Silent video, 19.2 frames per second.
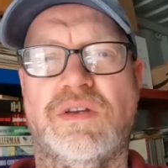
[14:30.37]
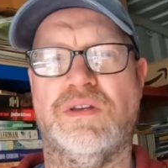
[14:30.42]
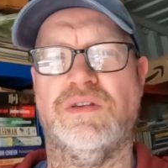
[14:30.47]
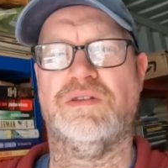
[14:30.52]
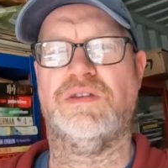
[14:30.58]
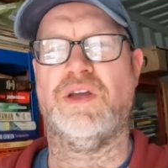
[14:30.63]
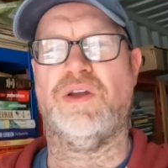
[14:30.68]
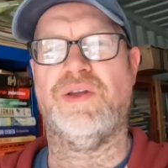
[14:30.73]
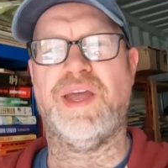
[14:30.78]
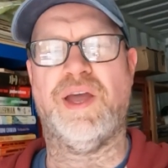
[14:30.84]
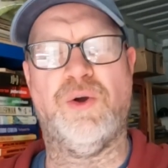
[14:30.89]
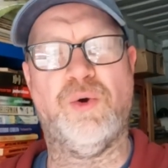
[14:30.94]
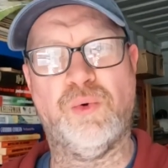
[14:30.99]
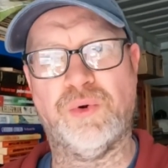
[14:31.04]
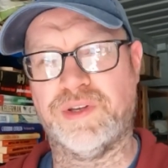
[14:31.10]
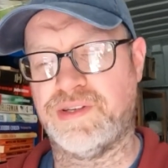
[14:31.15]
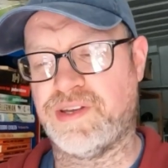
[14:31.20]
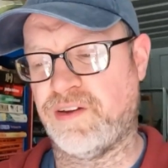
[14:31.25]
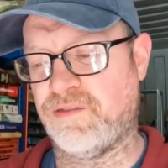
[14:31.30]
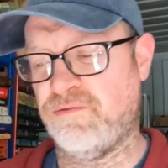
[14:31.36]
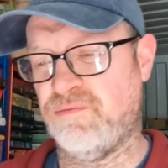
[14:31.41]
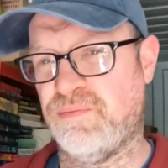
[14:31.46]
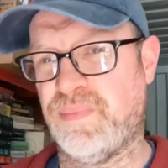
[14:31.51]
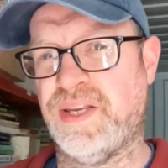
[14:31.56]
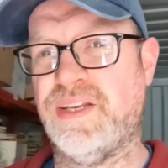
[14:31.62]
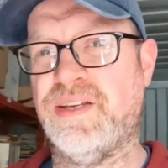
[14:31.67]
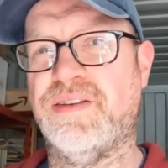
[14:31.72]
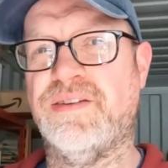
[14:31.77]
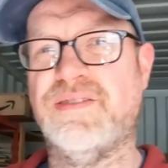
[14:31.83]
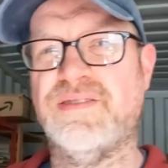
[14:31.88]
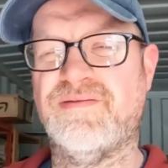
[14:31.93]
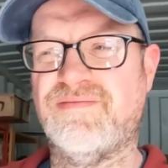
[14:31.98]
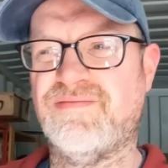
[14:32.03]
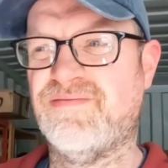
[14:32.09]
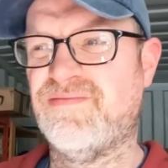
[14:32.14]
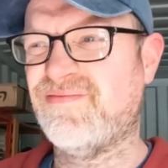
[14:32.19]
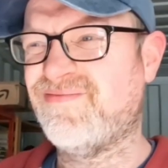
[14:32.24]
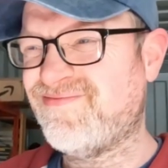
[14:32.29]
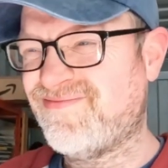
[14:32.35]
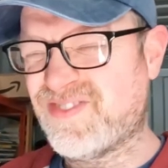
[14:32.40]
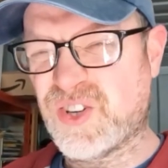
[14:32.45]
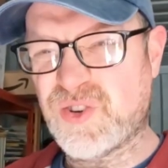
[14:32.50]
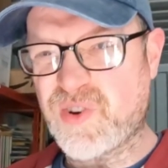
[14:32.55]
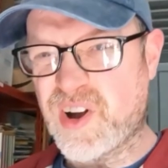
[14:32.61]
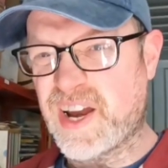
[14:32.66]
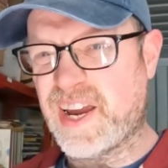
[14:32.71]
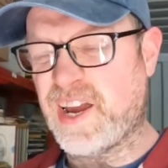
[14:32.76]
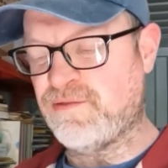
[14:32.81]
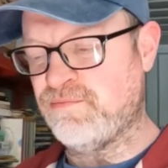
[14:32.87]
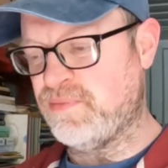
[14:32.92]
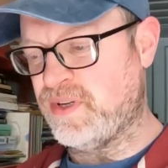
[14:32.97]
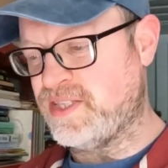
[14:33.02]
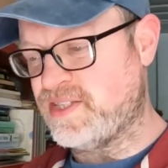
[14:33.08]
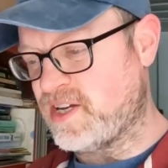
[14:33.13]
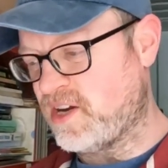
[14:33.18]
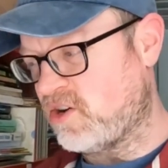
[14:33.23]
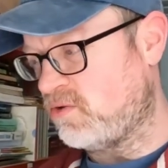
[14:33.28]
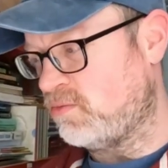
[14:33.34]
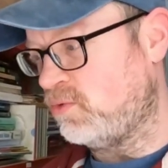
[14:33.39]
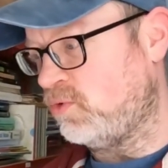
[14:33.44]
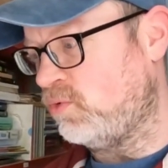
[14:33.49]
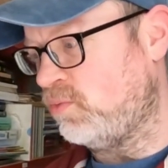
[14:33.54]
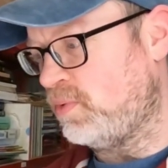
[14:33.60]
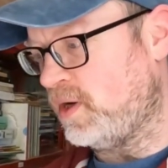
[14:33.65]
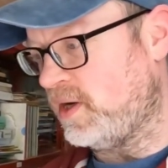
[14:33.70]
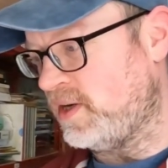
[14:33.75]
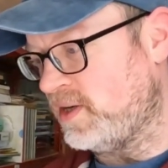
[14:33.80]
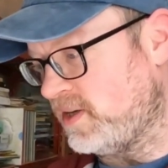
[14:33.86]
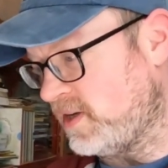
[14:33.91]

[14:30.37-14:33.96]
So yeah, orders haven't been great, haven't been terrible, but